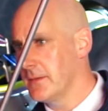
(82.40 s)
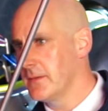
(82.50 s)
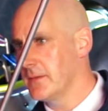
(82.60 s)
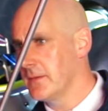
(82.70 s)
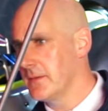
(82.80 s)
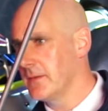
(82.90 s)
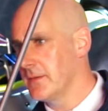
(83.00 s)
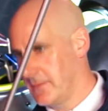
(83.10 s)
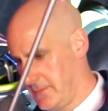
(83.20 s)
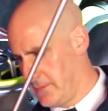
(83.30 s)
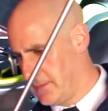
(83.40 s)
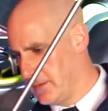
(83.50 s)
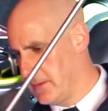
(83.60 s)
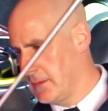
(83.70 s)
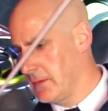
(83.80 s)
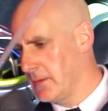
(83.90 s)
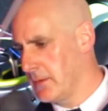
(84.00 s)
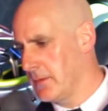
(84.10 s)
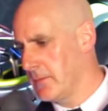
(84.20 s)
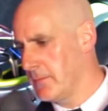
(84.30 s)

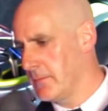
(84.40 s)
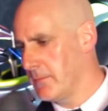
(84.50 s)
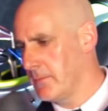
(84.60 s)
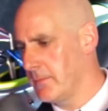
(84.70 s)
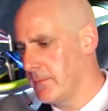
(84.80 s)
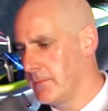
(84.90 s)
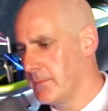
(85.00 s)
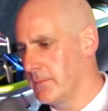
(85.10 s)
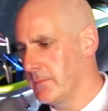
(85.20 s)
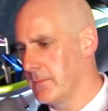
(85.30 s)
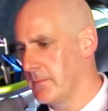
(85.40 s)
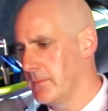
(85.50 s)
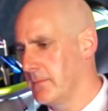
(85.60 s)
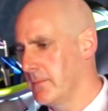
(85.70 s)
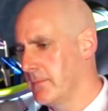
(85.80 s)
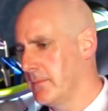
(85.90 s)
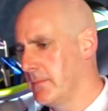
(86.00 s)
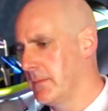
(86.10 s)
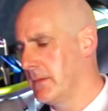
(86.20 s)
(not speaking)